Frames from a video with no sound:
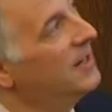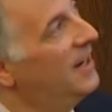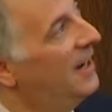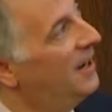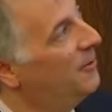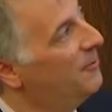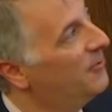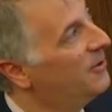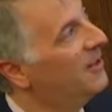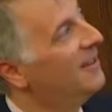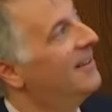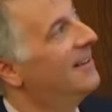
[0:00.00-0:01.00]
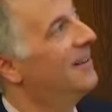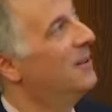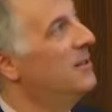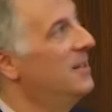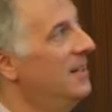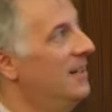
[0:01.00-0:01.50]
have
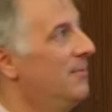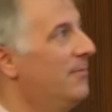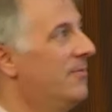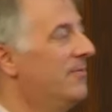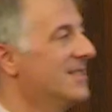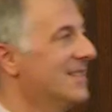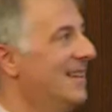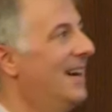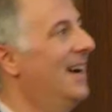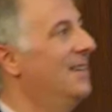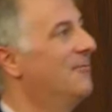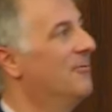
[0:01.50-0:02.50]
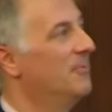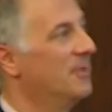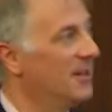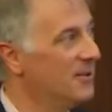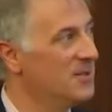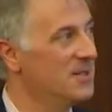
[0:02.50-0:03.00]
the slide from the
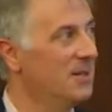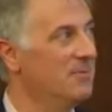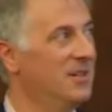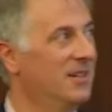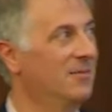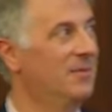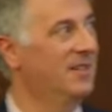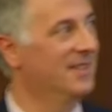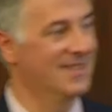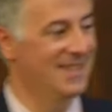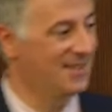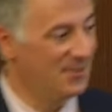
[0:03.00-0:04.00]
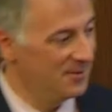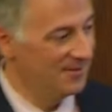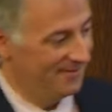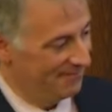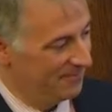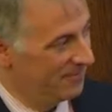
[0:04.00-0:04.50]
other subject because I
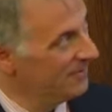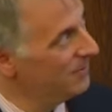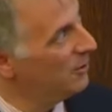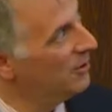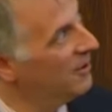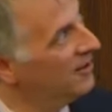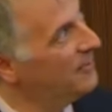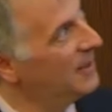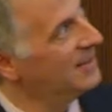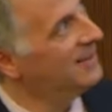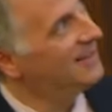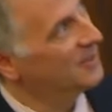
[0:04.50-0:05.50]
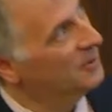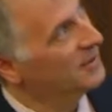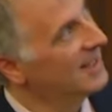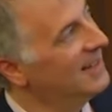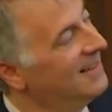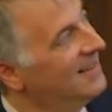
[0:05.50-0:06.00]
couldn't pull it off my dongle
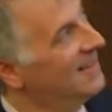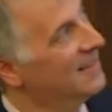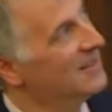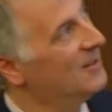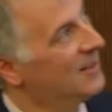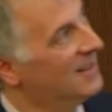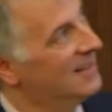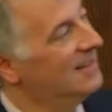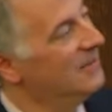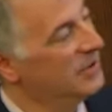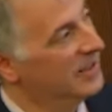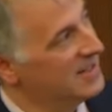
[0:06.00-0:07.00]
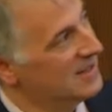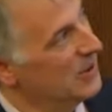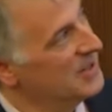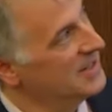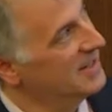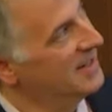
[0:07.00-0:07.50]
and get it into the talk, and I didn't realize it
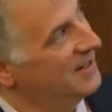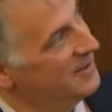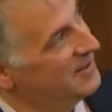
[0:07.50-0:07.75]
wasn't in here